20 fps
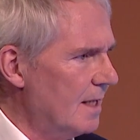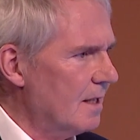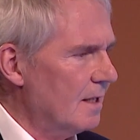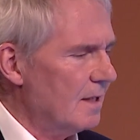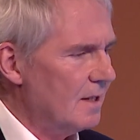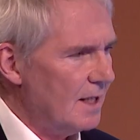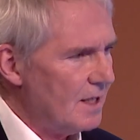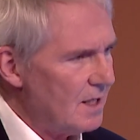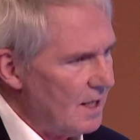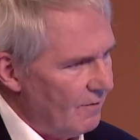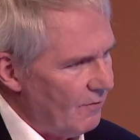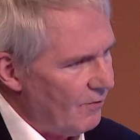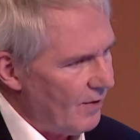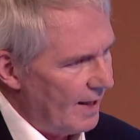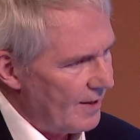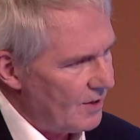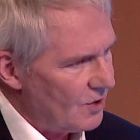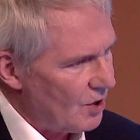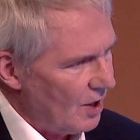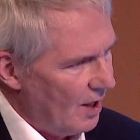
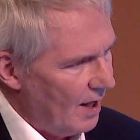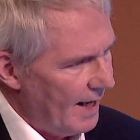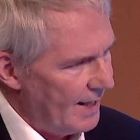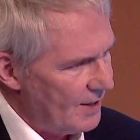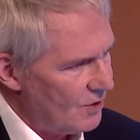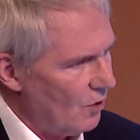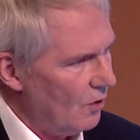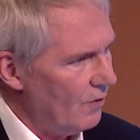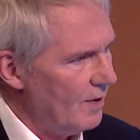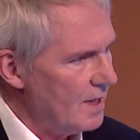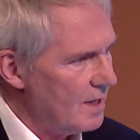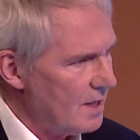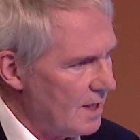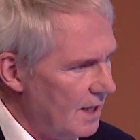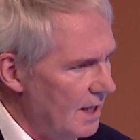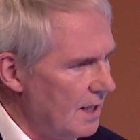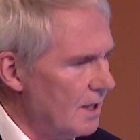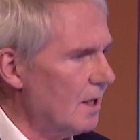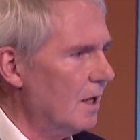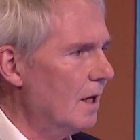disenfranchise, or
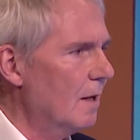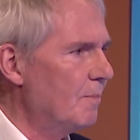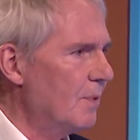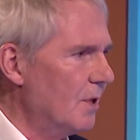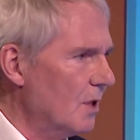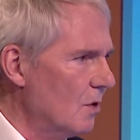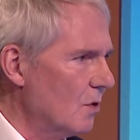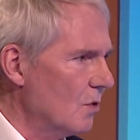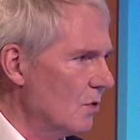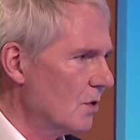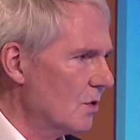indeed abuse